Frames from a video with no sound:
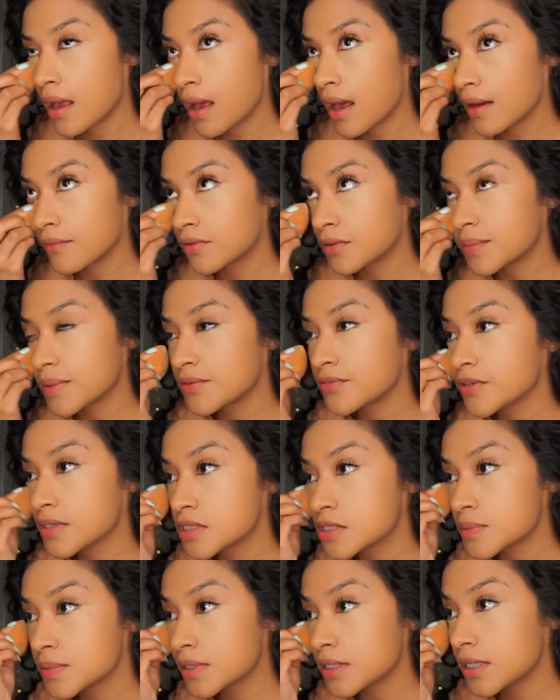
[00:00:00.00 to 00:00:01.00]
after my
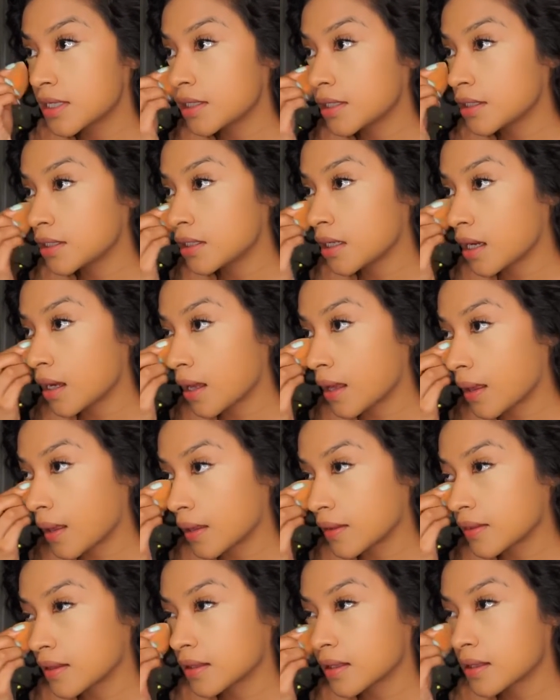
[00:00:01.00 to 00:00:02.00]
freshman year,
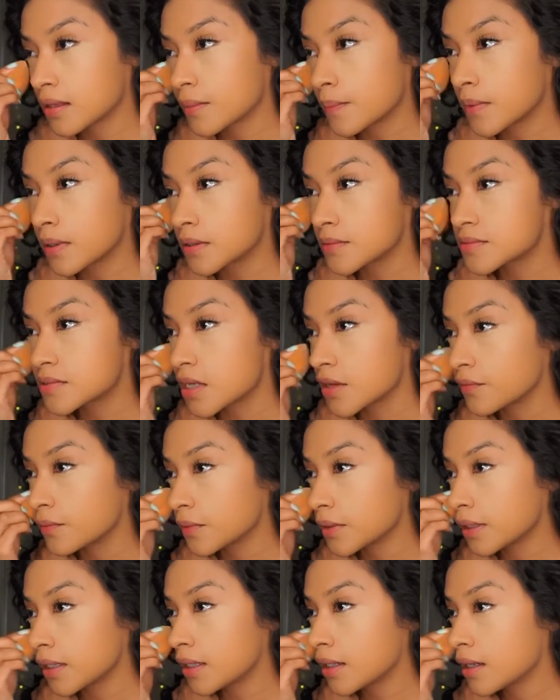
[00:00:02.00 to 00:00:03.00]
I think like the middle of
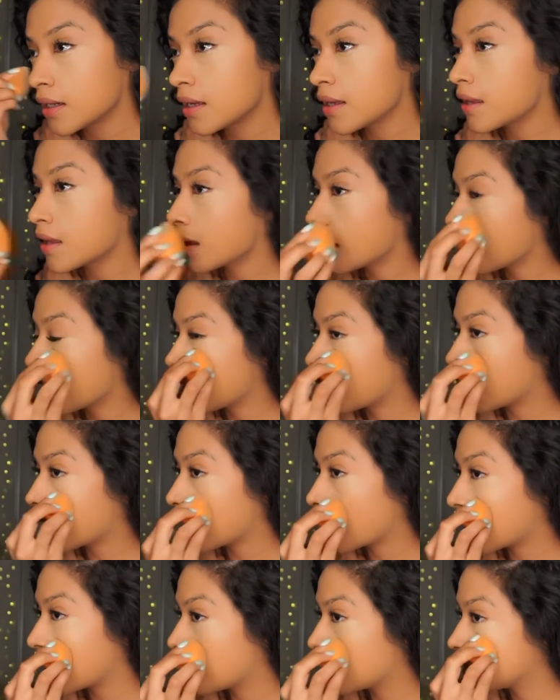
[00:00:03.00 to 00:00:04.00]
sophomore year, and I
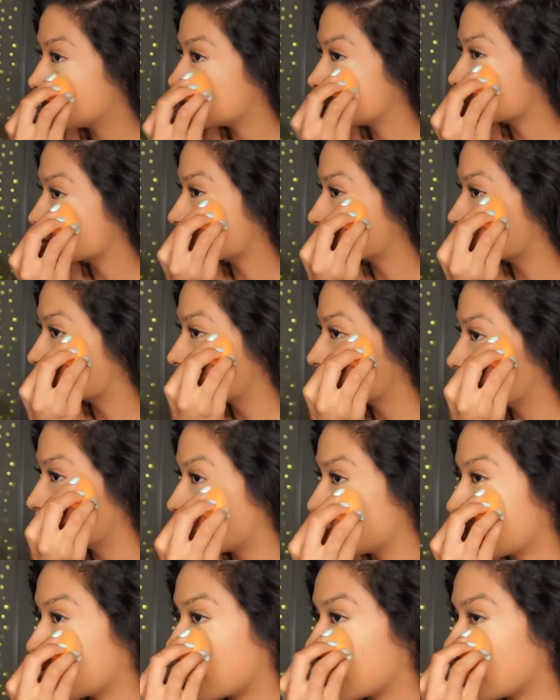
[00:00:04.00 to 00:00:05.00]
kind of just
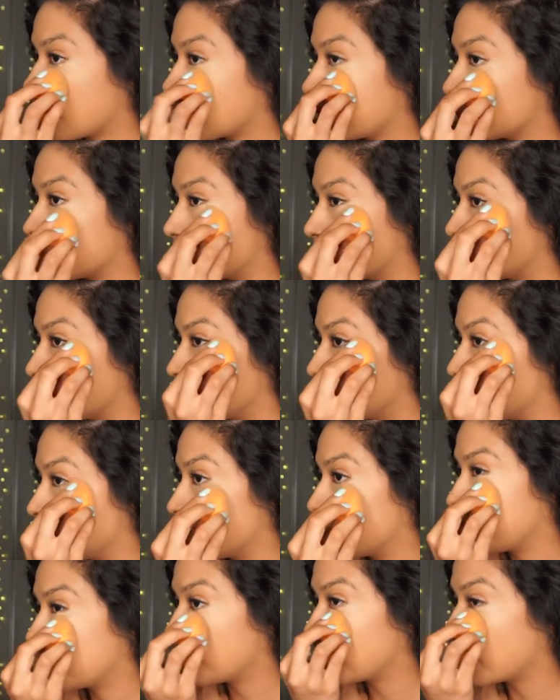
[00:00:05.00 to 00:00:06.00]
became
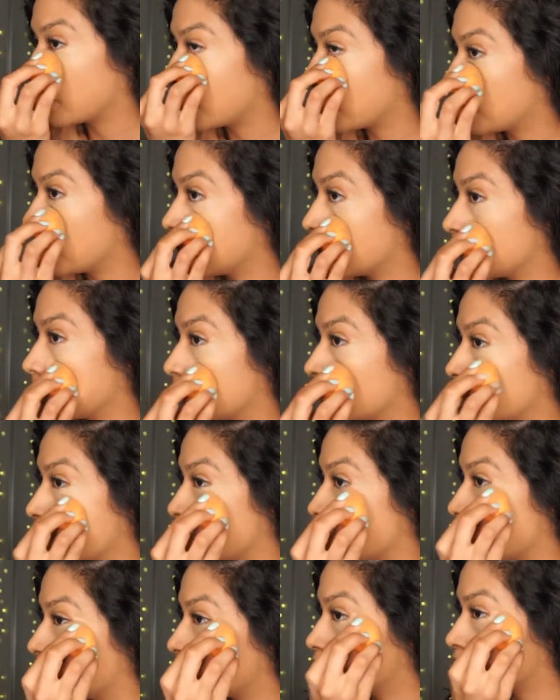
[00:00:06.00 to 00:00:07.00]

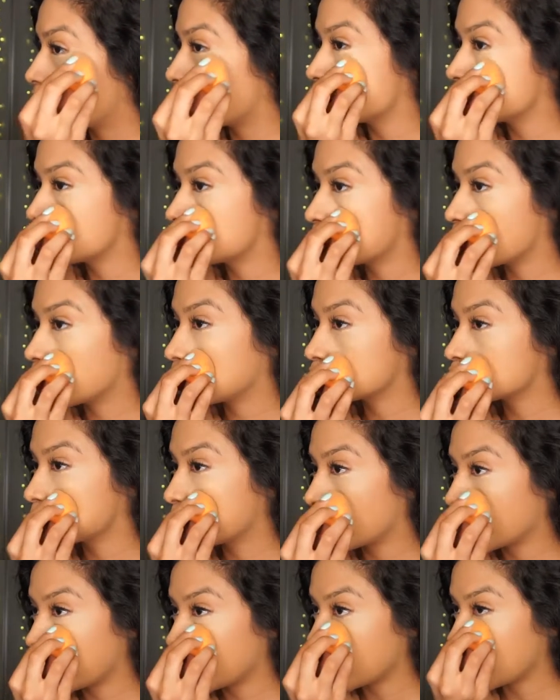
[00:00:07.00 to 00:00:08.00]
not so
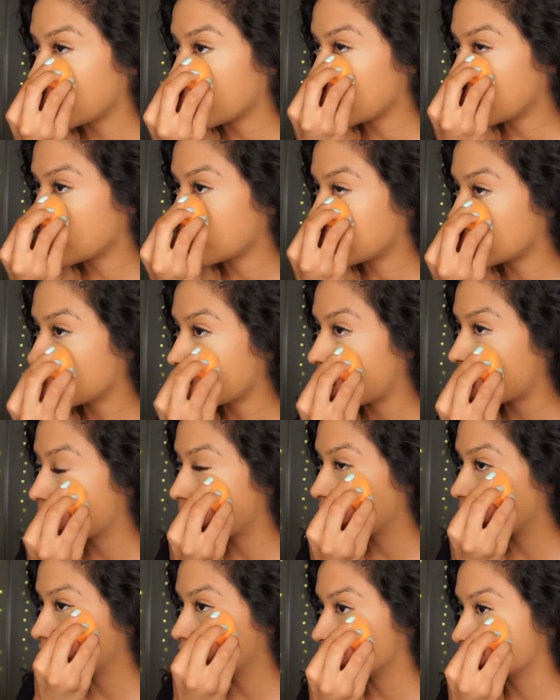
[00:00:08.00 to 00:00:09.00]
sporty at
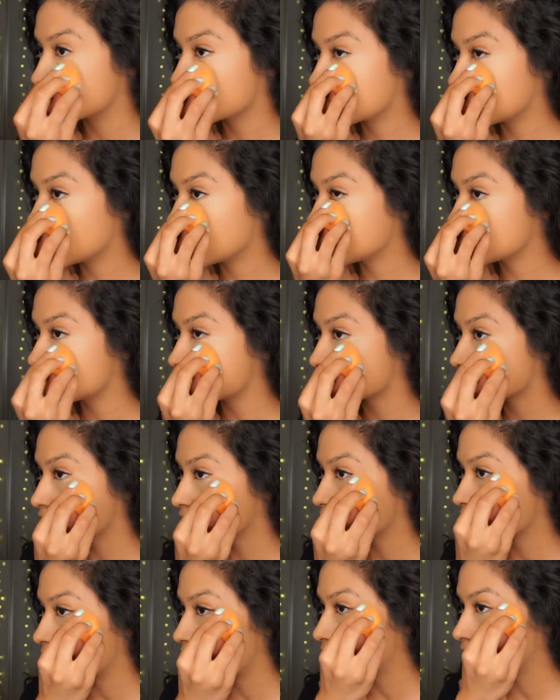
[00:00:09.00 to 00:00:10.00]
my new school just
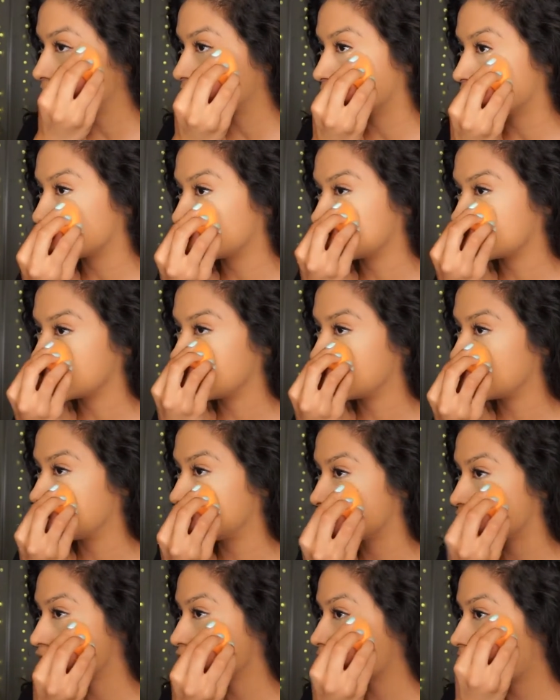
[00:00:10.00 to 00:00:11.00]
because I, you
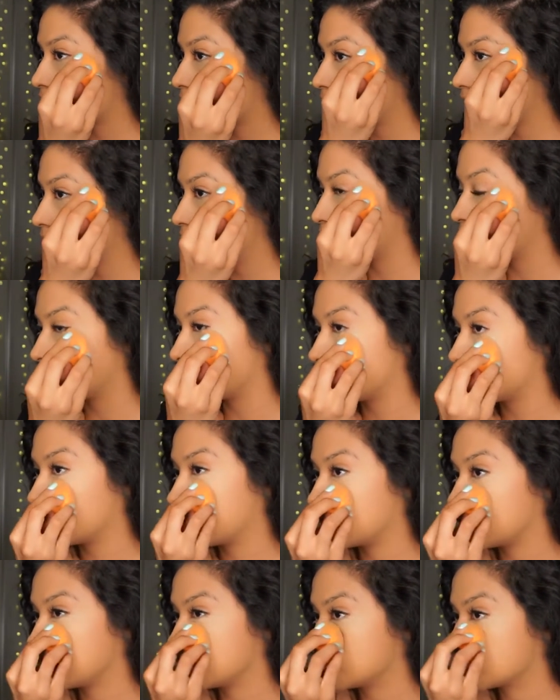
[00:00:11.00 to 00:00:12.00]
know, was shy and I didn't
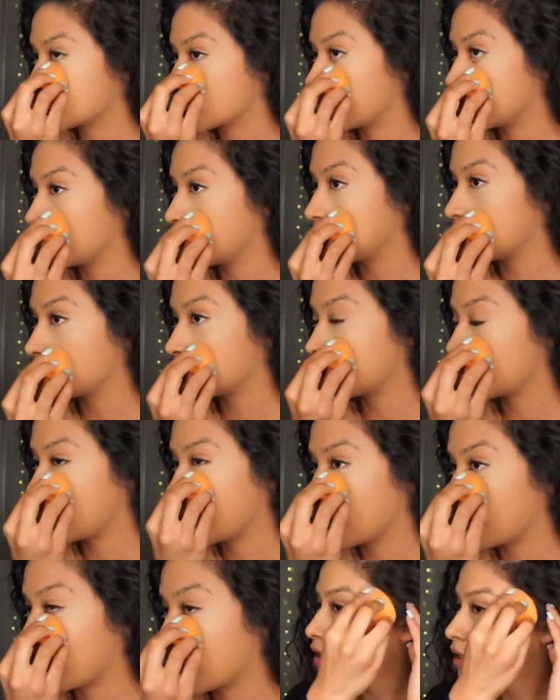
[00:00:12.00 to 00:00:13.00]
want to join
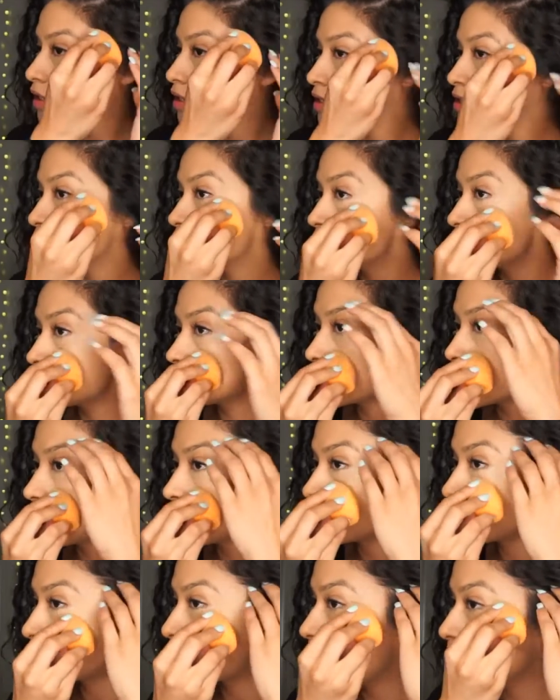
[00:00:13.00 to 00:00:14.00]
anything.
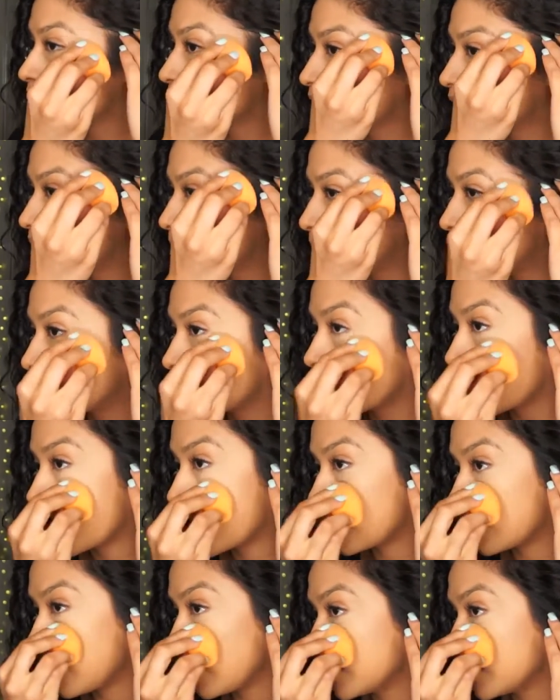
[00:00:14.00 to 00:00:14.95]
So growing up, we had